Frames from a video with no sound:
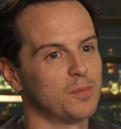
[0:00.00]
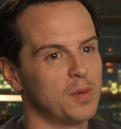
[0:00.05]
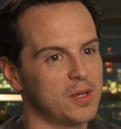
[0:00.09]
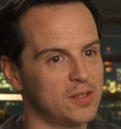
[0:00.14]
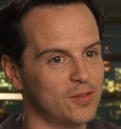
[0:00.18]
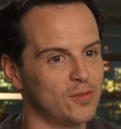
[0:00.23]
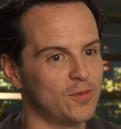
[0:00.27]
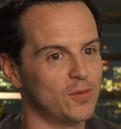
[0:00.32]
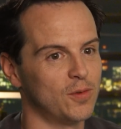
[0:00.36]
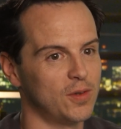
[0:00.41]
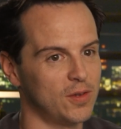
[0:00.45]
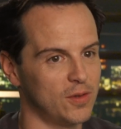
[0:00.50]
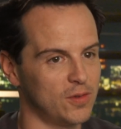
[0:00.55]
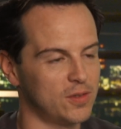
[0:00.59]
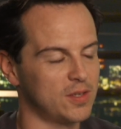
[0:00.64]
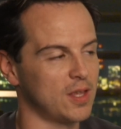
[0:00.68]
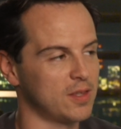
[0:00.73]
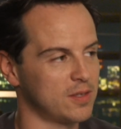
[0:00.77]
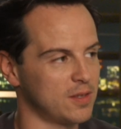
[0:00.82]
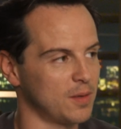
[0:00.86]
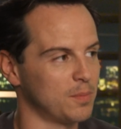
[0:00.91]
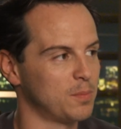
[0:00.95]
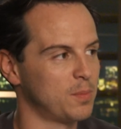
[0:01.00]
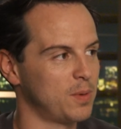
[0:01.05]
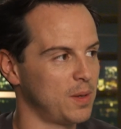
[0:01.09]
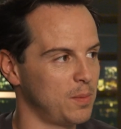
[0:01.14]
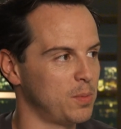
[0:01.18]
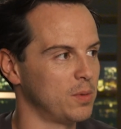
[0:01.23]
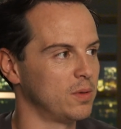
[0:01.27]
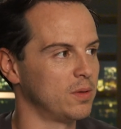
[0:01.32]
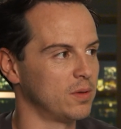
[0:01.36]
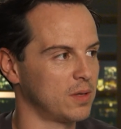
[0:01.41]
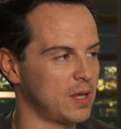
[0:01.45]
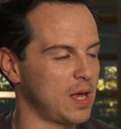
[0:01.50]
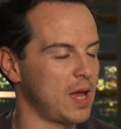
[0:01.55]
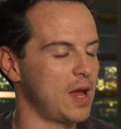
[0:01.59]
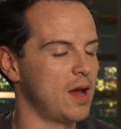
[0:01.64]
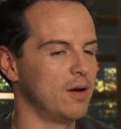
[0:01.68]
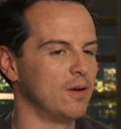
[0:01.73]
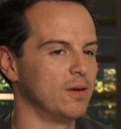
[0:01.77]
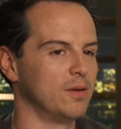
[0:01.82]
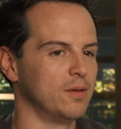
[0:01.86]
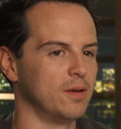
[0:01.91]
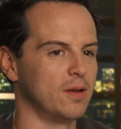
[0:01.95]
It makes you sense that people
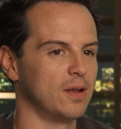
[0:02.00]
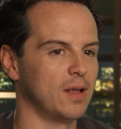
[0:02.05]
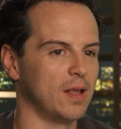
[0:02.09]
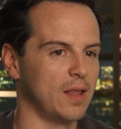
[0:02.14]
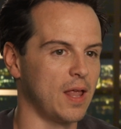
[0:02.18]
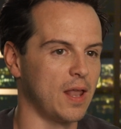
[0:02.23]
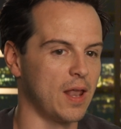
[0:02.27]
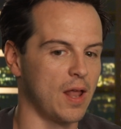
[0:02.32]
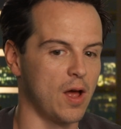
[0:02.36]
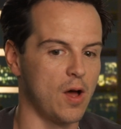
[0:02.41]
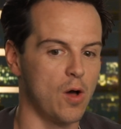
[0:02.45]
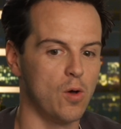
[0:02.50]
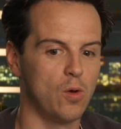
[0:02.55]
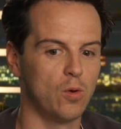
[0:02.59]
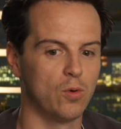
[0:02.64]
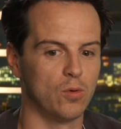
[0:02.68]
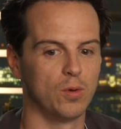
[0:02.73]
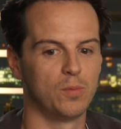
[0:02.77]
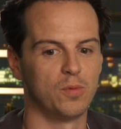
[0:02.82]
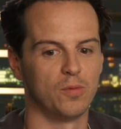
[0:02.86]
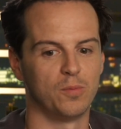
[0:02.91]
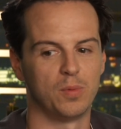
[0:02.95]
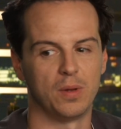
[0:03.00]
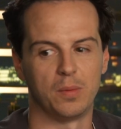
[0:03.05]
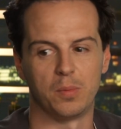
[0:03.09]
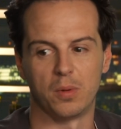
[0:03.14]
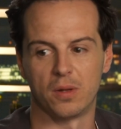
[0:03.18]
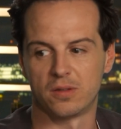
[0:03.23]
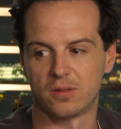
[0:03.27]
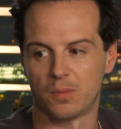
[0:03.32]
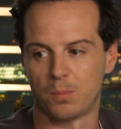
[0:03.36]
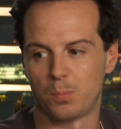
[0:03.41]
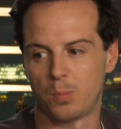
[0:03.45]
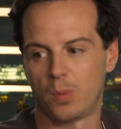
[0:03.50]
care, and a whole group of people.